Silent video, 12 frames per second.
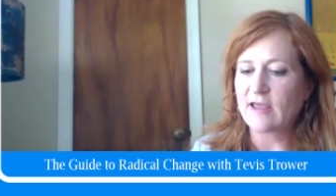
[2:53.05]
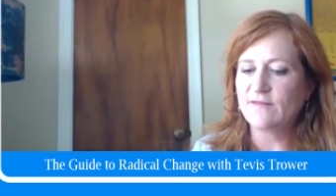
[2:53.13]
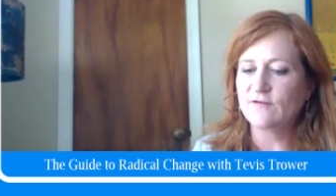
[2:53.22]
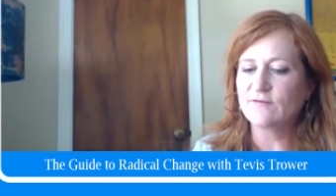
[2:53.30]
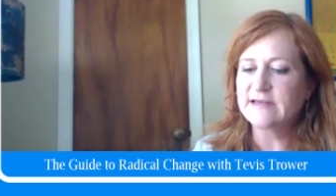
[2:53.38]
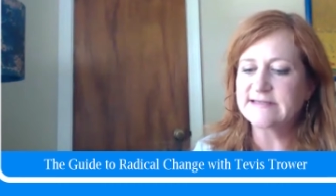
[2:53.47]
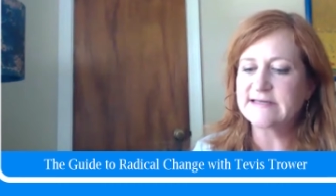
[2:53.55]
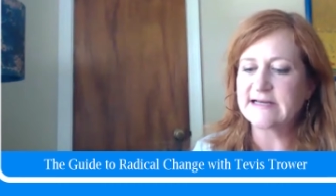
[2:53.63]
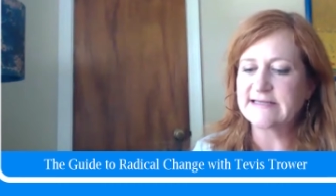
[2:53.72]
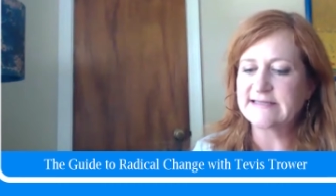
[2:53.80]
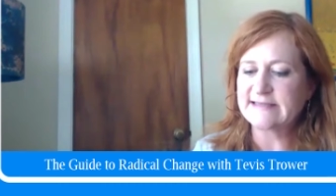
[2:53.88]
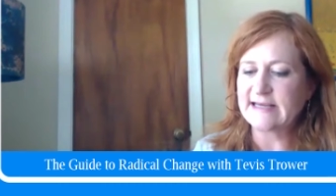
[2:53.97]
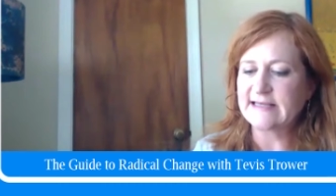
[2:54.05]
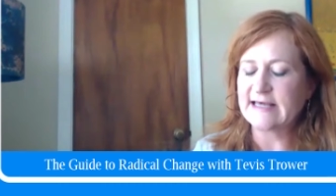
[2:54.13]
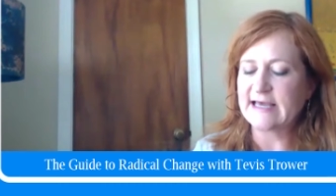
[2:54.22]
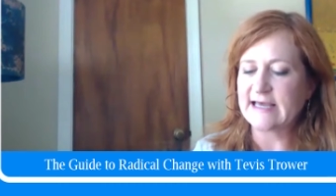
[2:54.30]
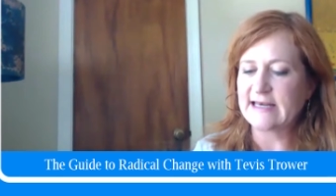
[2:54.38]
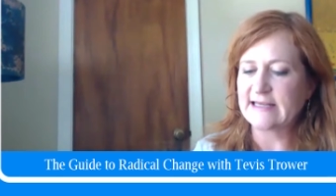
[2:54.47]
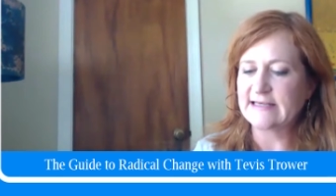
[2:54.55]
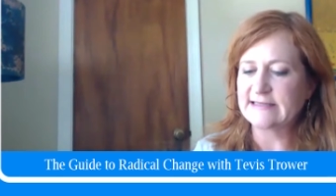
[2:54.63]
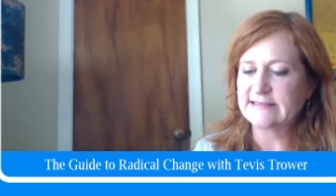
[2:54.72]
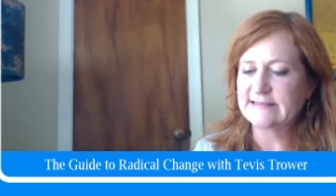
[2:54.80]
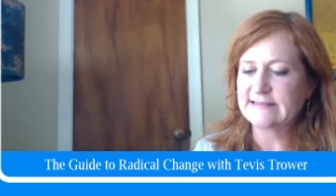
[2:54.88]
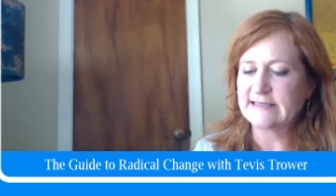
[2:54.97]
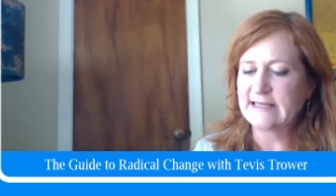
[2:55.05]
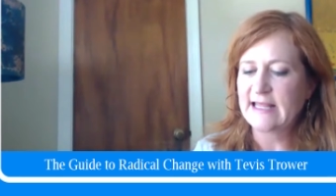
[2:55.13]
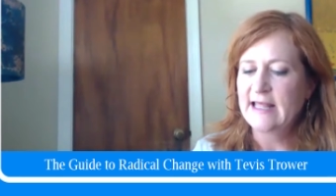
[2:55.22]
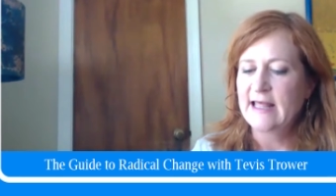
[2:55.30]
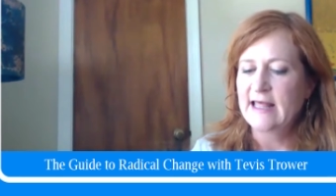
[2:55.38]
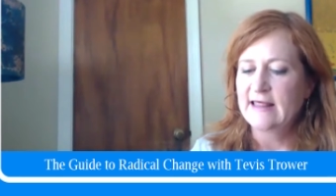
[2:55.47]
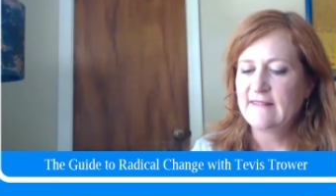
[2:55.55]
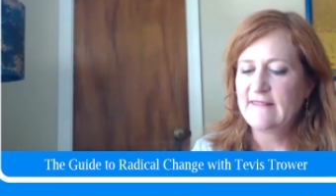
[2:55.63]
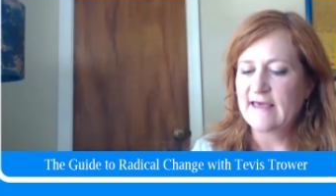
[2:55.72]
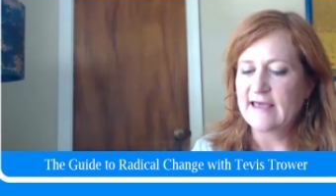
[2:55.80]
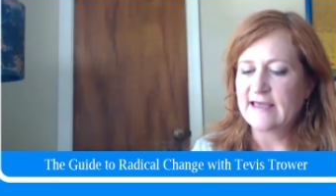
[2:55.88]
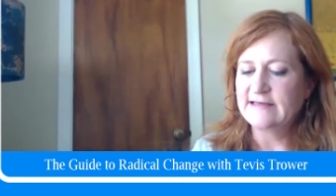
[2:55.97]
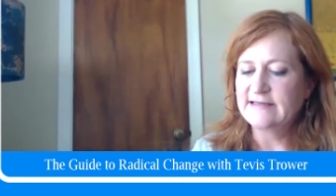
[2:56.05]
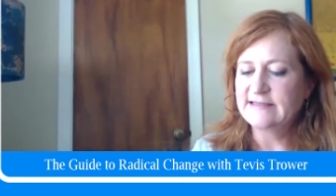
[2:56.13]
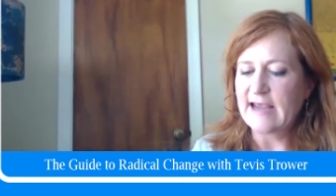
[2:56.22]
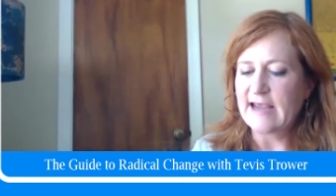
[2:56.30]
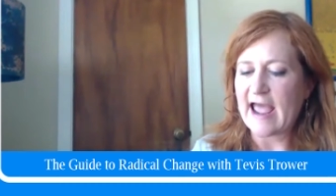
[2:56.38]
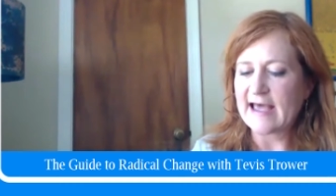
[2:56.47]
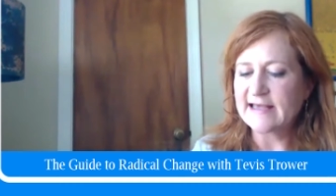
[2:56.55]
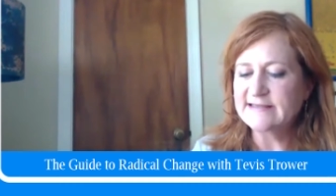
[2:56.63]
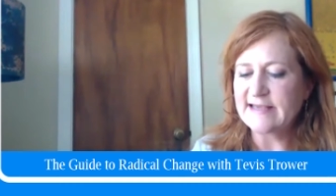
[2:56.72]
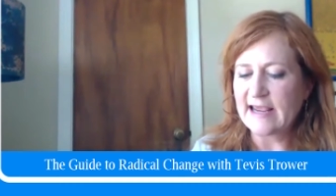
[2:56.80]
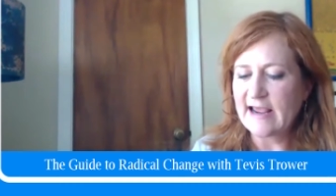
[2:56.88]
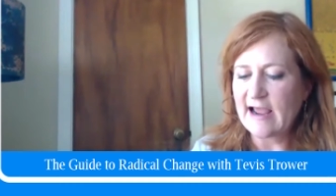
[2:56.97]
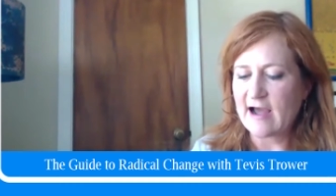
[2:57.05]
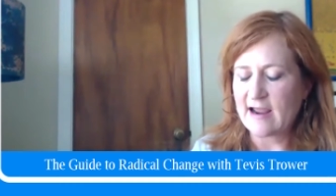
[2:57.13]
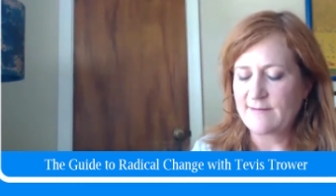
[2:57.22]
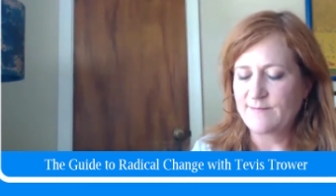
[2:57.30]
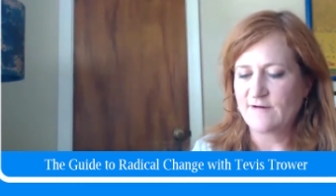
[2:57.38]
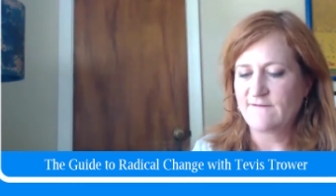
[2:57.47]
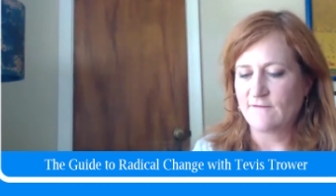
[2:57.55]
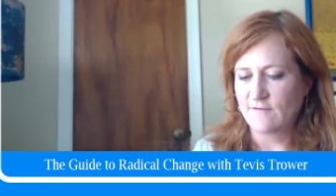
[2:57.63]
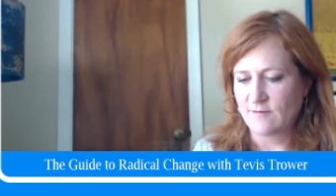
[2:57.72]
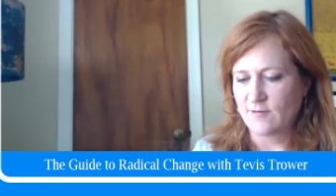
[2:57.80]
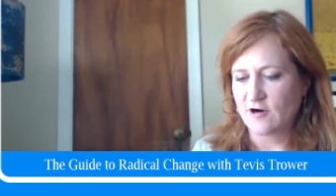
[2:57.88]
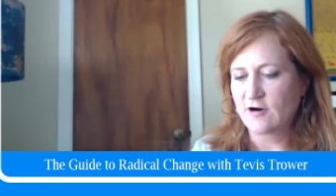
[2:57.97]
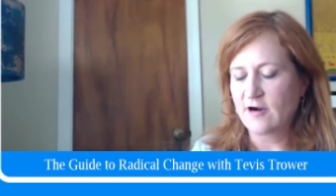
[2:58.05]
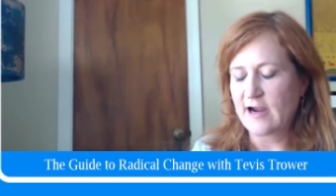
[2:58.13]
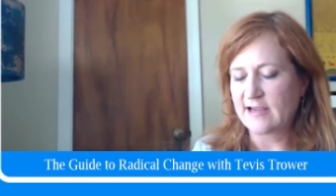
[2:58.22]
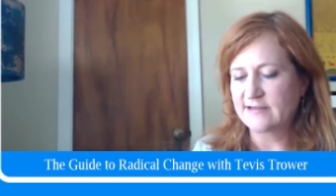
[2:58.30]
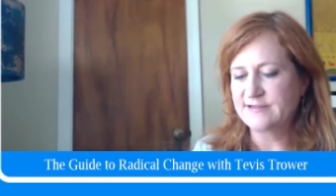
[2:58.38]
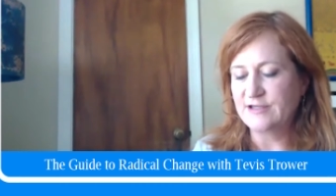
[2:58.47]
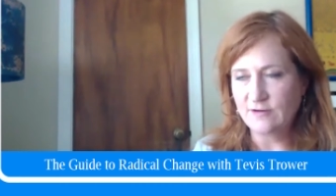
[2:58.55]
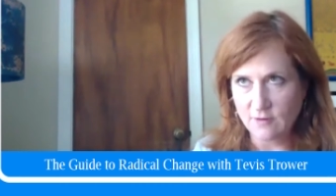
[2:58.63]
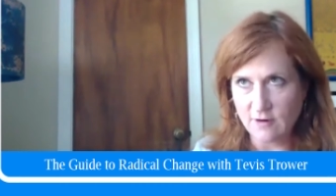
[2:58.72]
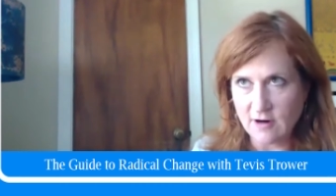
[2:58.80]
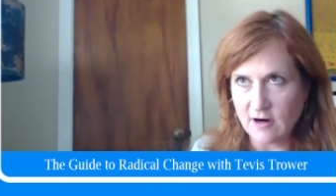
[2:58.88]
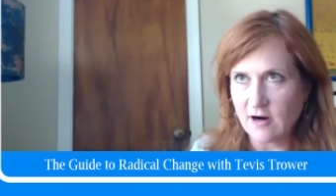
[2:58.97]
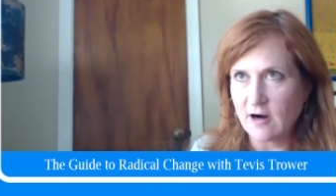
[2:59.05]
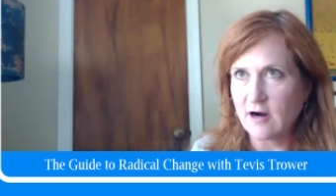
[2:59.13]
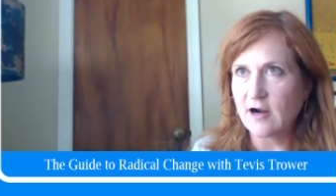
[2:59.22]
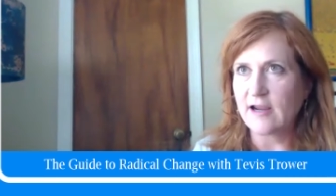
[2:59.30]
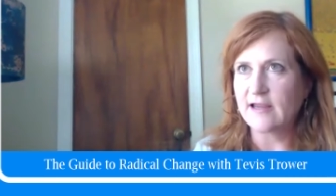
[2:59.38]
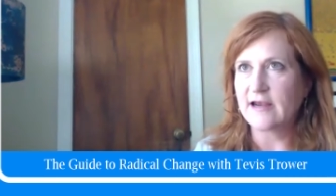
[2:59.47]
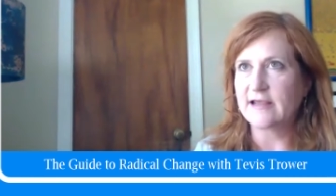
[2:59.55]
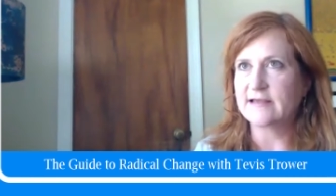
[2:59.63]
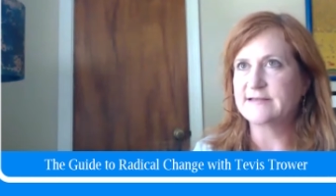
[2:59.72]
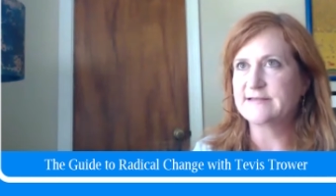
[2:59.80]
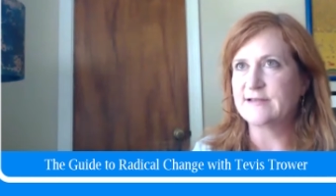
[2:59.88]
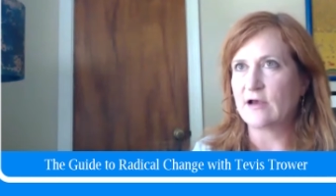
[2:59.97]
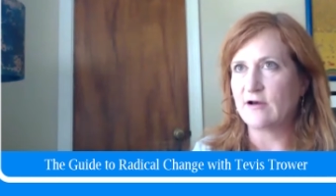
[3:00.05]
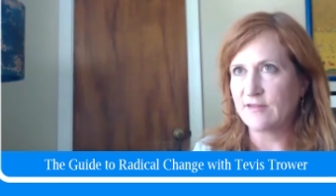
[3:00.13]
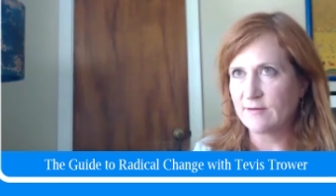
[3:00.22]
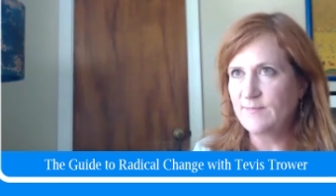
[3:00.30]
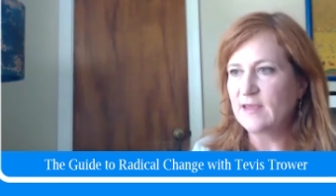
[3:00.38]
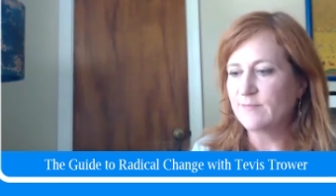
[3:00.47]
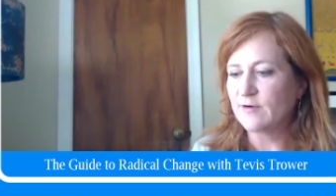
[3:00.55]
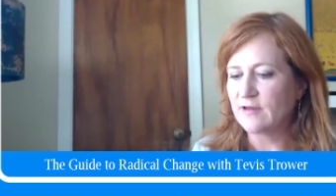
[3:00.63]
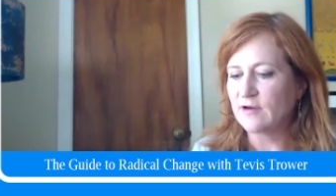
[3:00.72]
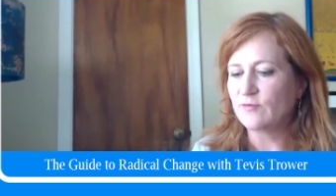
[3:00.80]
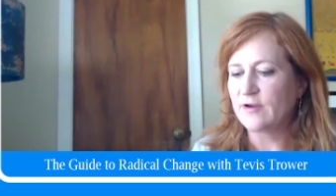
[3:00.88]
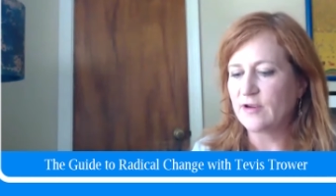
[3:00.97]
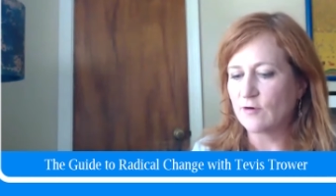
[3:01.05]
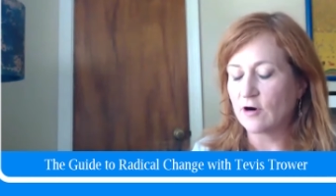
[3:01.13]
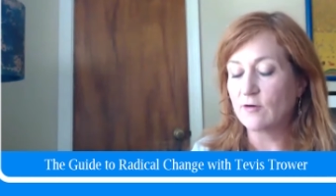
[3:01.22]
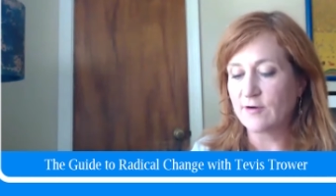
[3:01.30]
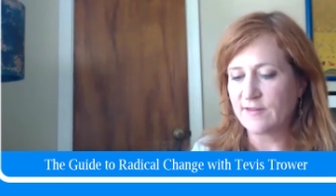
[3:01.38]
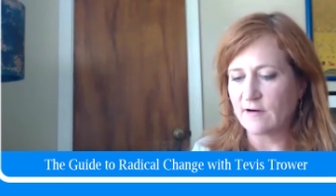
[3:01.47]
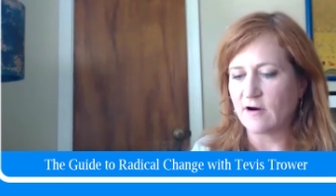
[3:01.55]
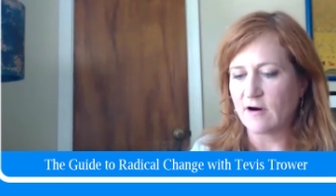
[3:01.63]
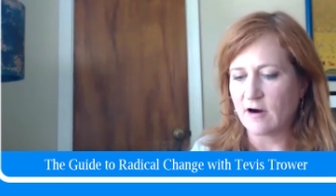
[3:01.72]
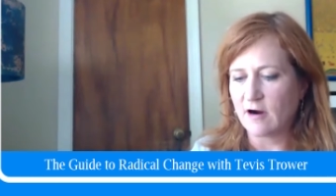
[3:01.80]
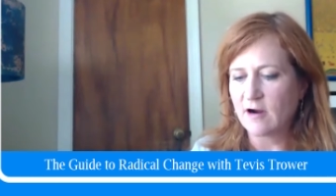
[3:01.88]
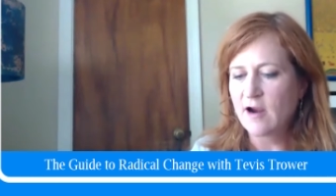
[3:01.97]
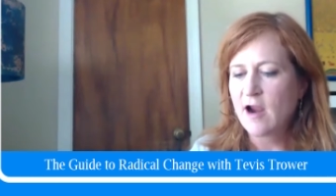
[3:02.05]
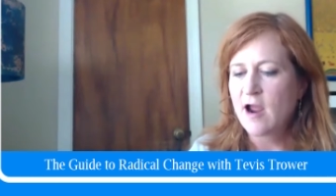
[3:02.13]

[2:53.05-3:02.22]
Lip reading: And the reason I say that is that as a high performer, as you are, and as all the people that we work with are,